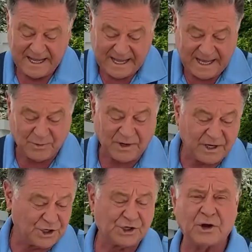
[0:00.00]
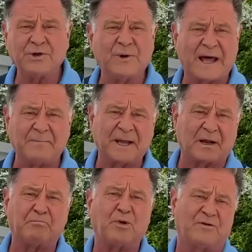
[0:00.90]
and we're going to show you how to make a
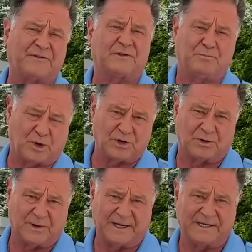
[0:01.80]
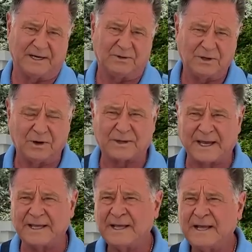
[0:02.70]
perfect burger right now, okay?